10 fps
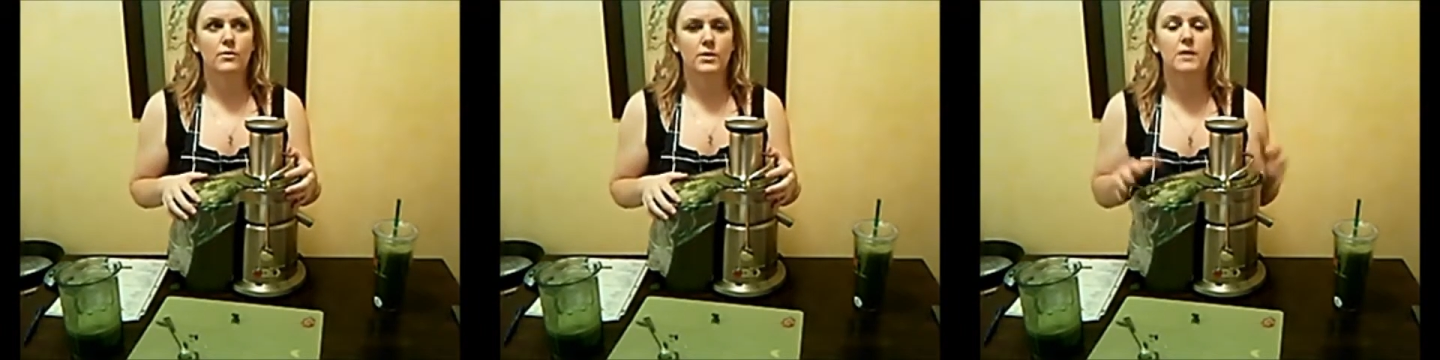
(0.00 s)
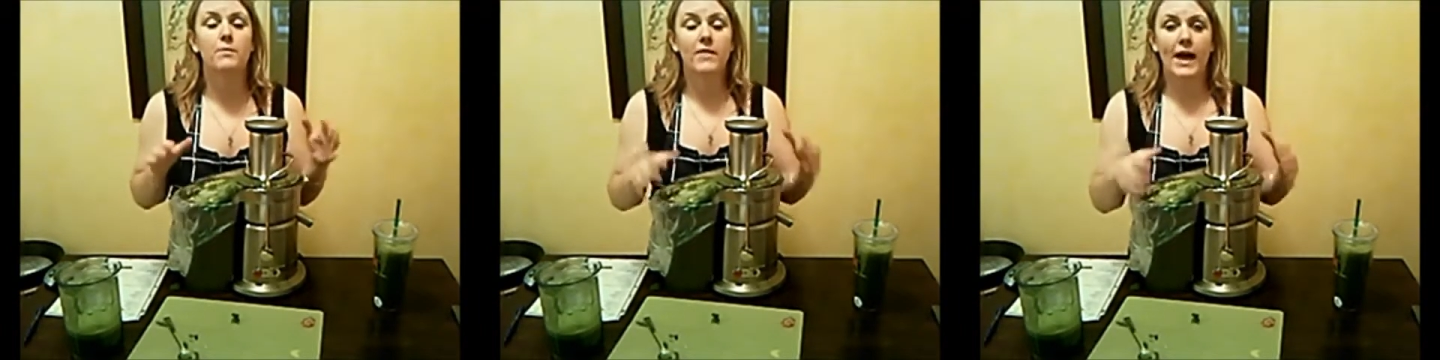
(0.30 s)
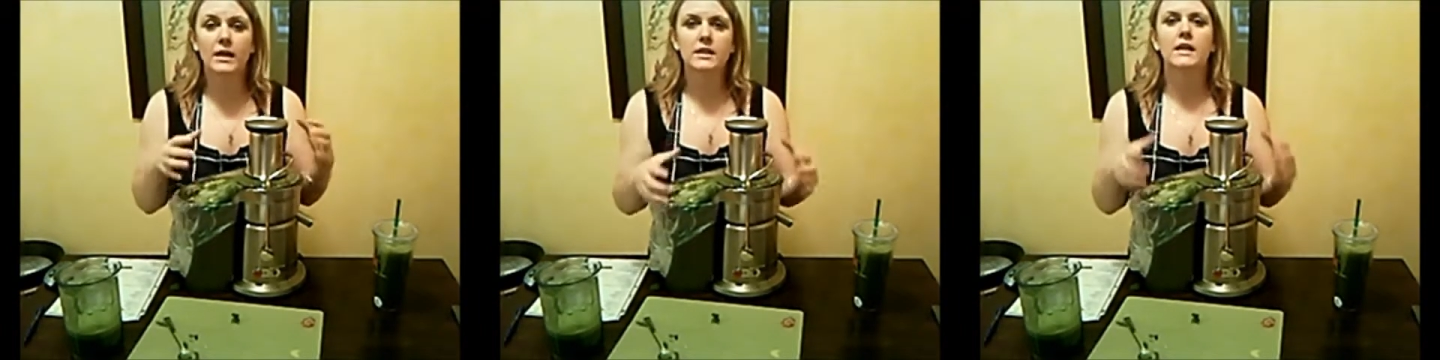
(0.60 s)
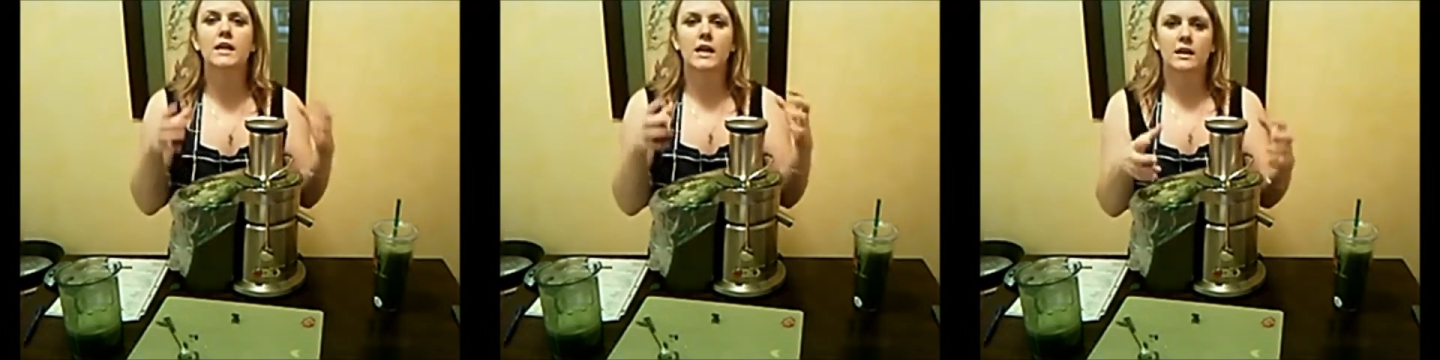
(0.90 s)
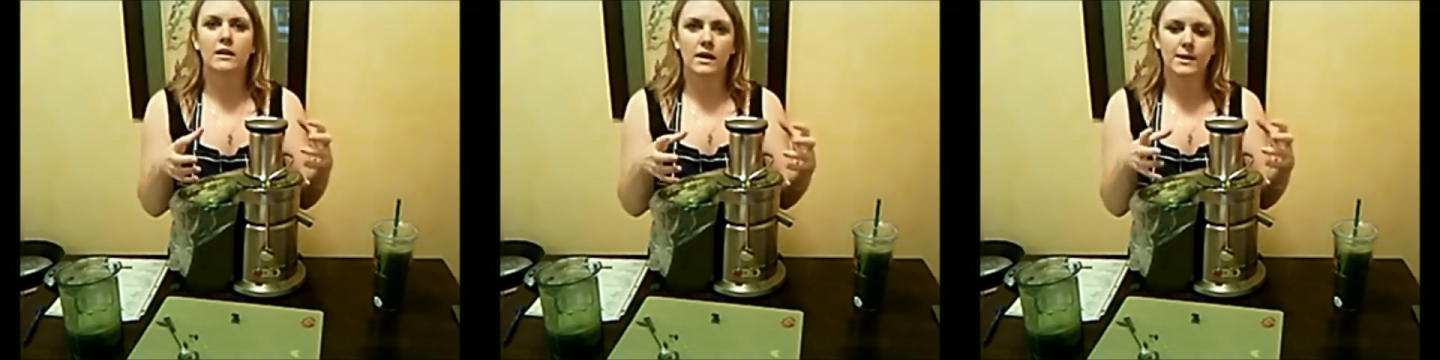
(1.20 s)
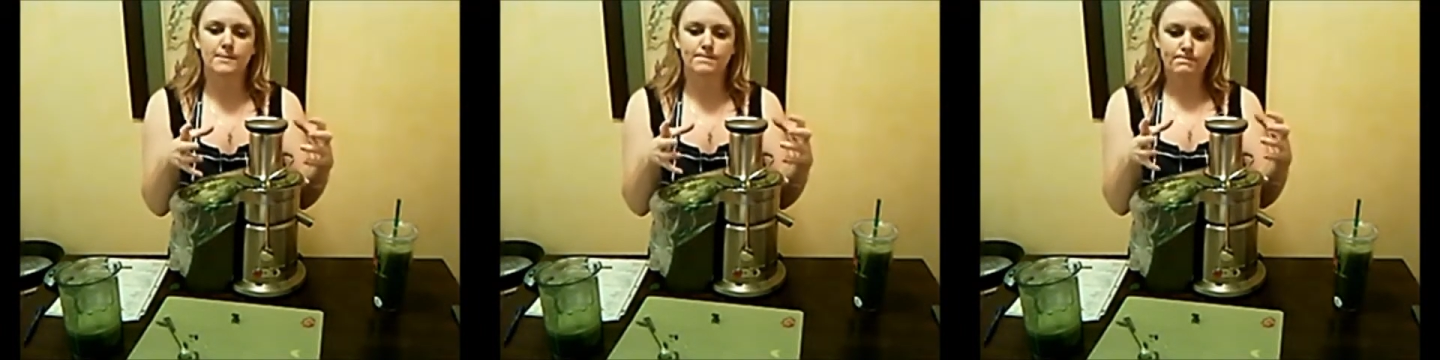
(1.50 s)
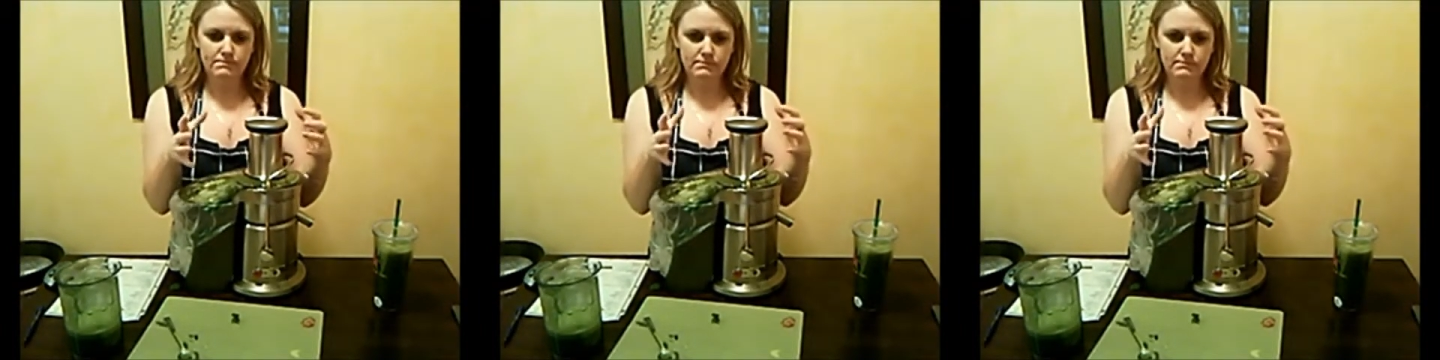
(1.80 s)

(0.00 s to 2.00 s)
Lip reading: keeping that clean and